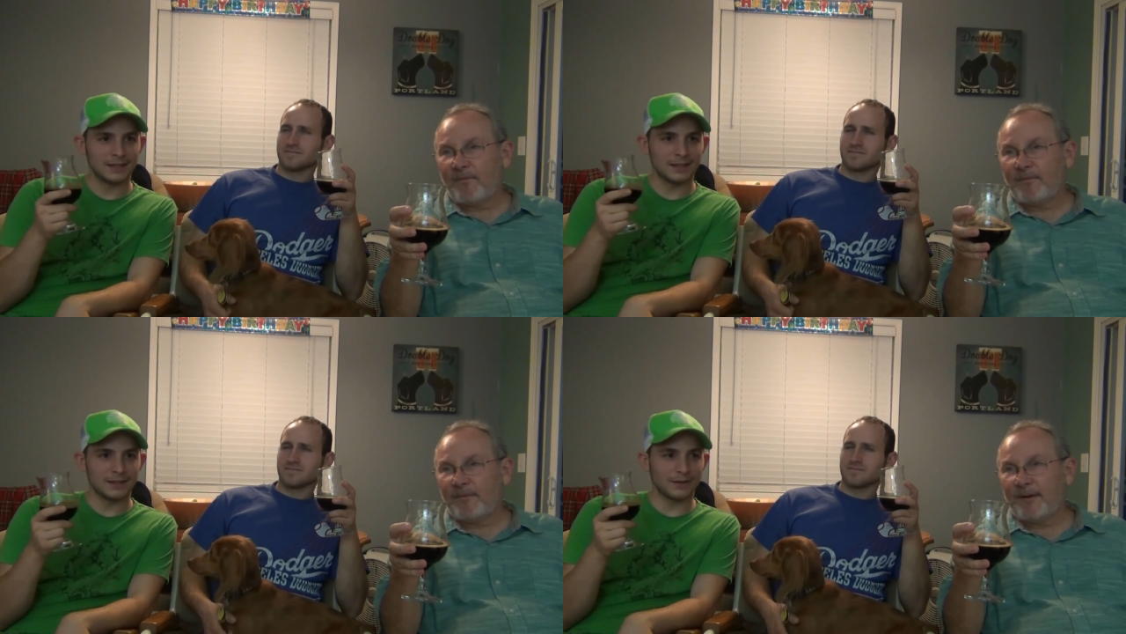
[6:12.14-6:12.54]

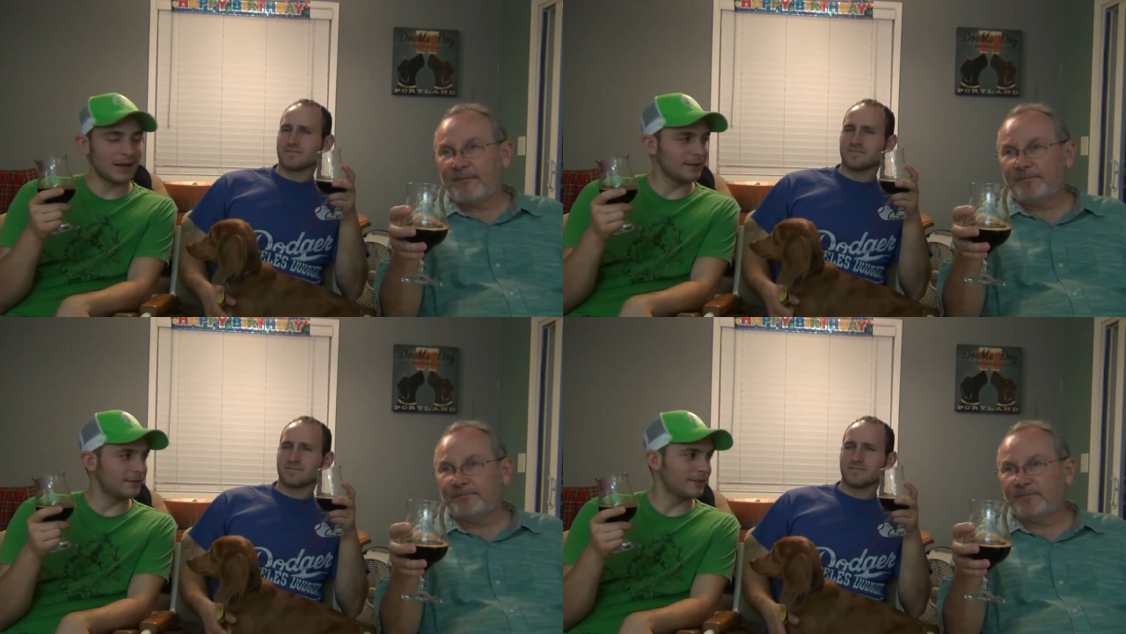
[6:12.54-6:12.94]
Speaker 1: I don't know,
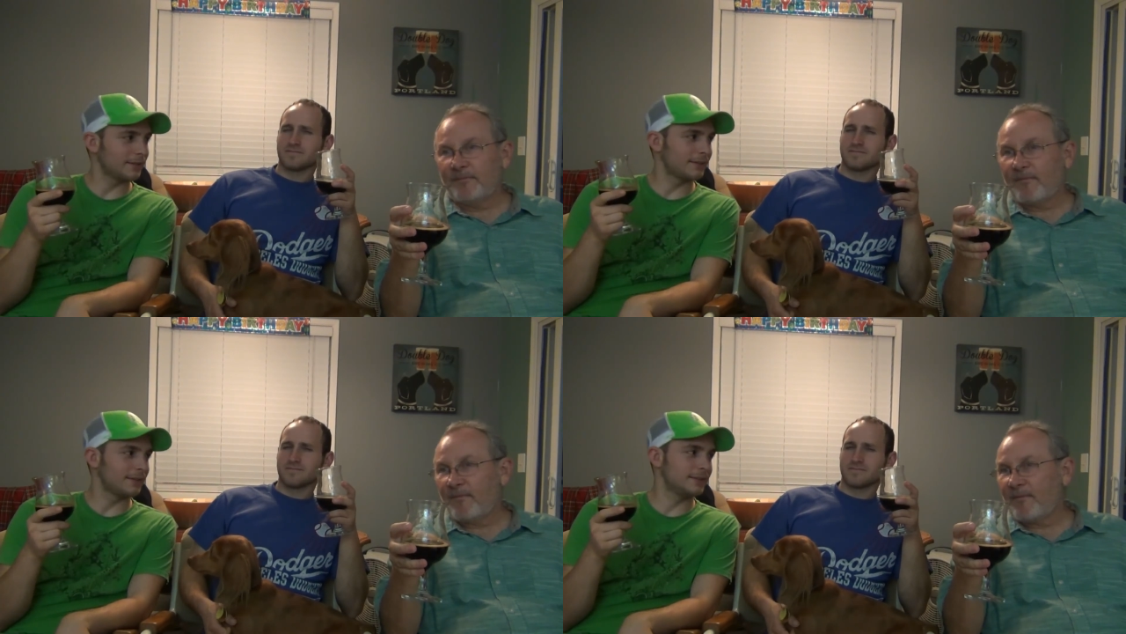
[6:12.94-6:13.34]

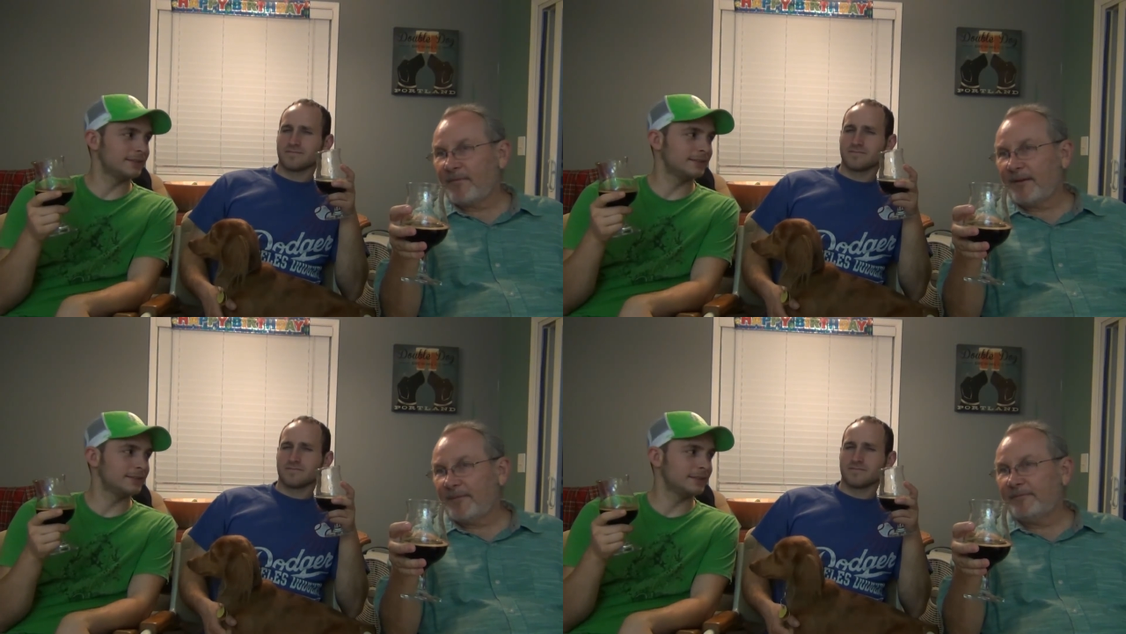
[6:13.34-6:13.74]
96,
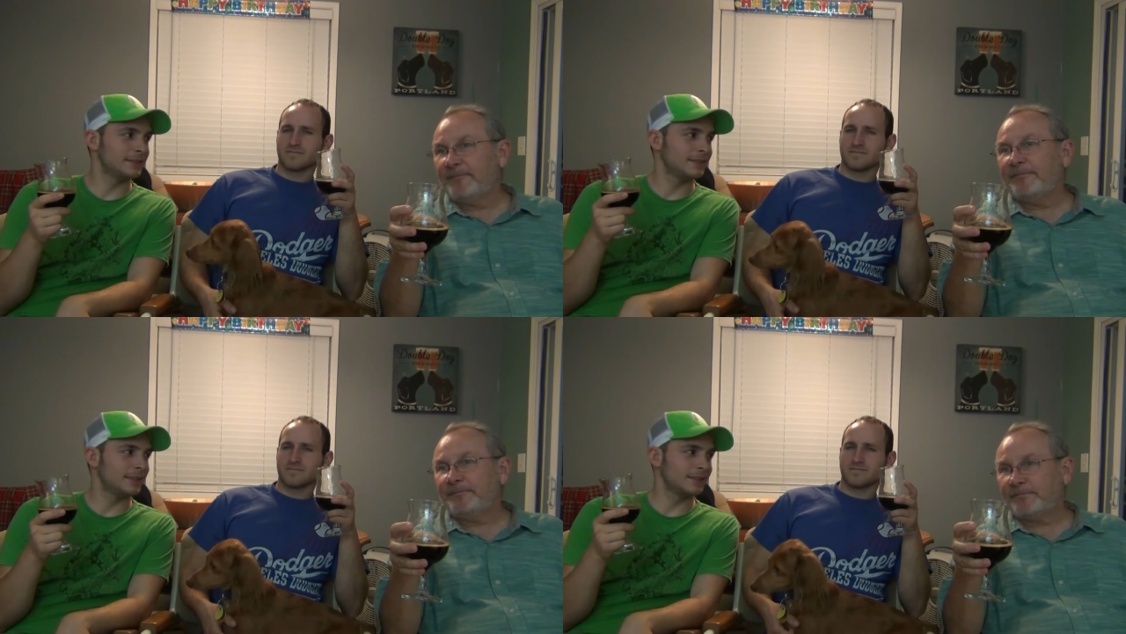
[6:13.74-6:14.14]

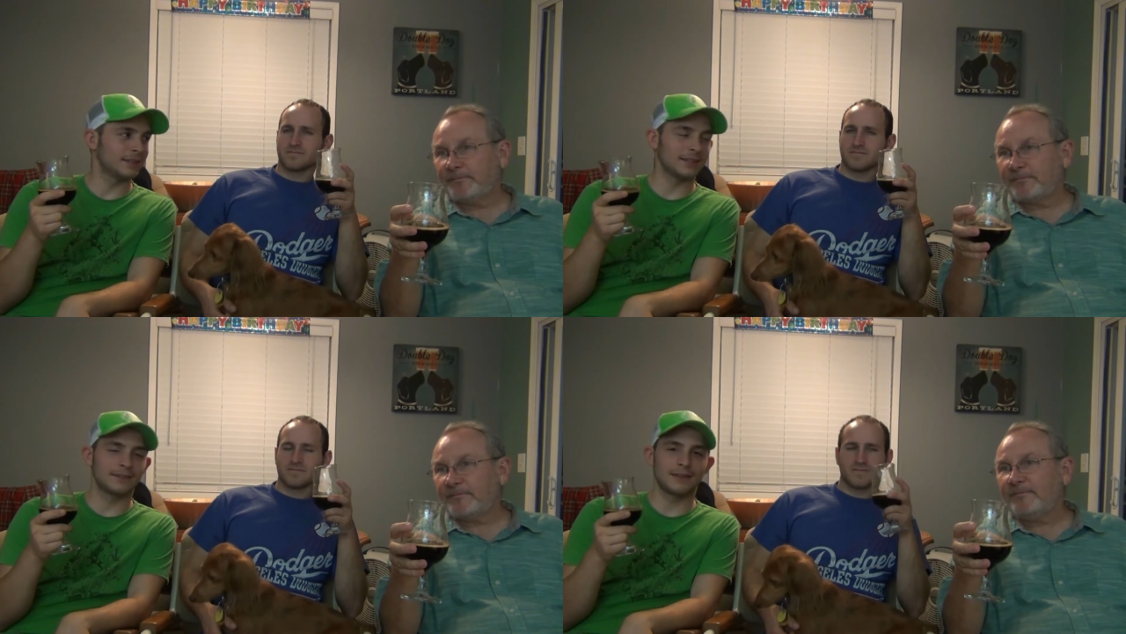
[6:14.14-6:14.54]
I
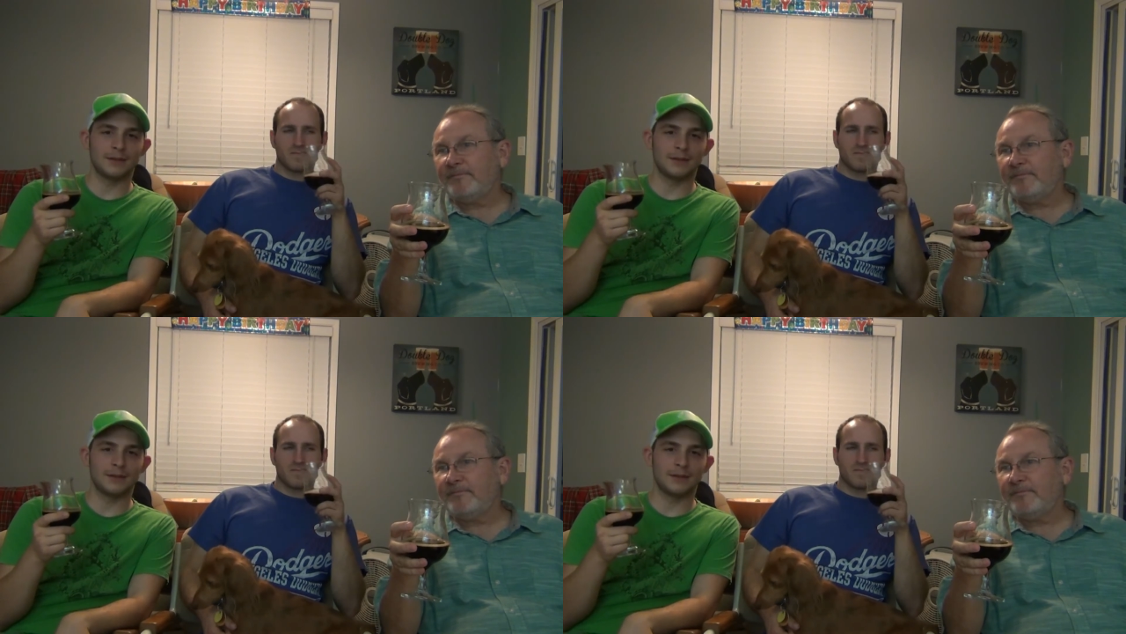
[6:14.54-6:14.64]
guess.